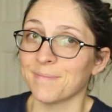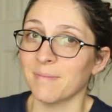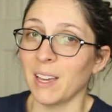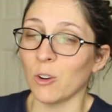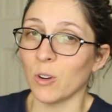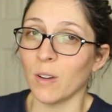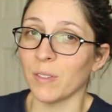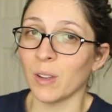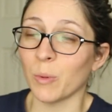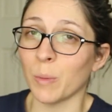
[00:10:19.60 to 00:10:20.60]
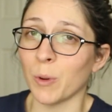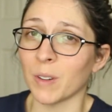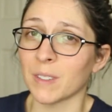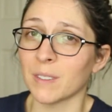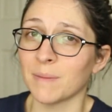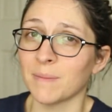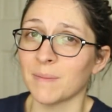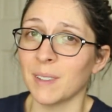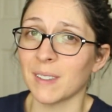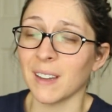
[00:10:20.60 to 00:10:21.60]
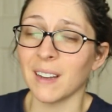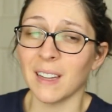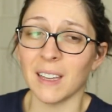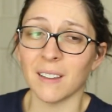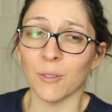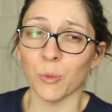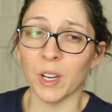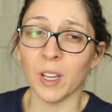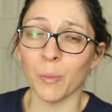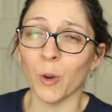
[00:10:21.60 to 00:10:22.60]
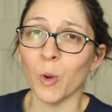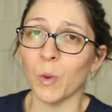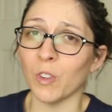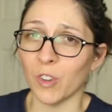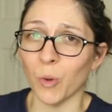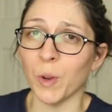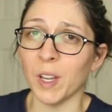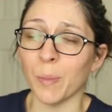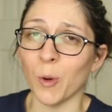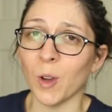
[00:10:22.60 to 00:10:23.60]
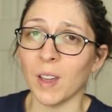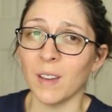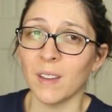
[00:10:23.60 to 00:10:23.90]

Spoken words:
I don't often get rid of books. It's kind of like reading a book. When you start reading a book,